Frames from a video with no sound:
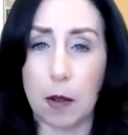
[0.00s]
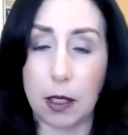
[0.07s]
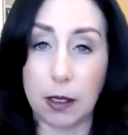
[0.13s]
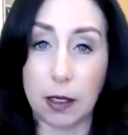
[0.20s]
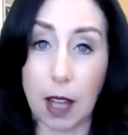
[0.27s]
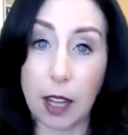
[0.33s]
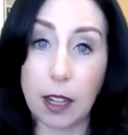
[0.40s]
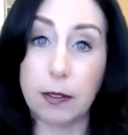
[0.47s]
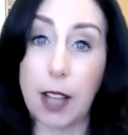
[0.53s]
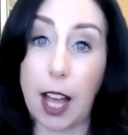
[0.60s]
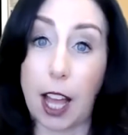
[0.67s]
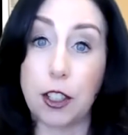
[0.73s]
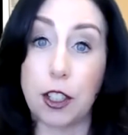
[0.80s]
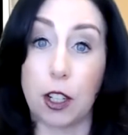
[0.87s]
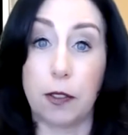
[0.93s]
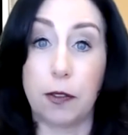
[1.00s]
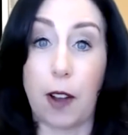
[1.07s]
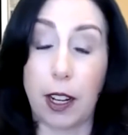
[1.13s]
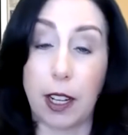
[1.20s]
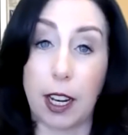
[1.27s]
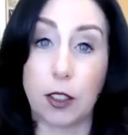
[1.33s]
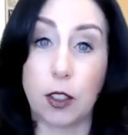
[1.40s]
A lot of last year,
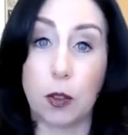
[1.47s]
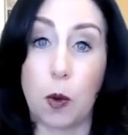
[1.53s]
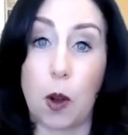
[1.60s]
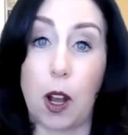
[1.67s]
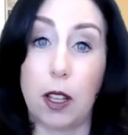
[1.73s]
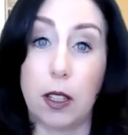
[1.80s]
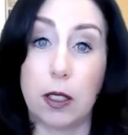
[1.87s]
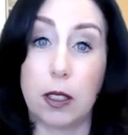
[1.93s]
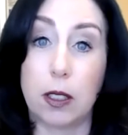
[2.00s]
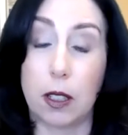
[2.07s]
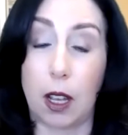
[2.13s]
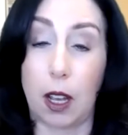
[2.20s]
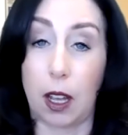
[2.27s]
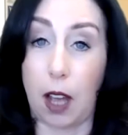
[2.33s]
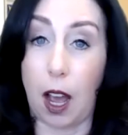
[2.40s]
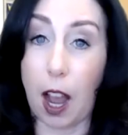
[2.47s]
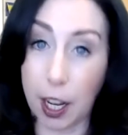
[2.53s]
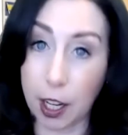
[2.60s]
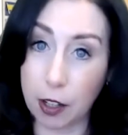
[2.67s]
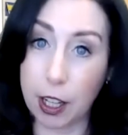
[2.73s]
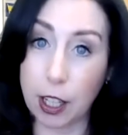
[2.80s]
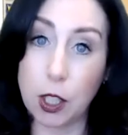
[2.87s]
finance was uh,
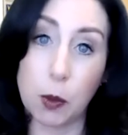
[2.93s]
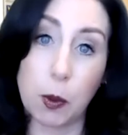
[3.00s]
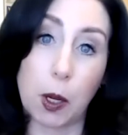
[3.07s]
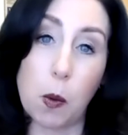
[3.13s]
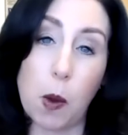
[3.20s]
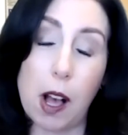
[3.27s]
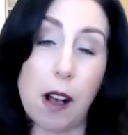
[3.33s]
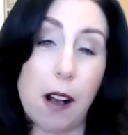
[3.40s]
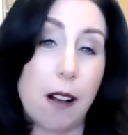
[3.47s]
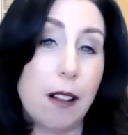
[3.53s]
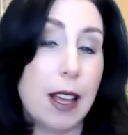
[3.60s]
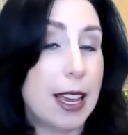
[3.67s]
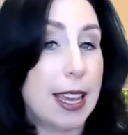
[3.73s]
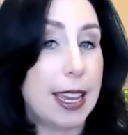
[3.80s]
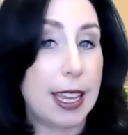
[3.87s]
hiring doing well.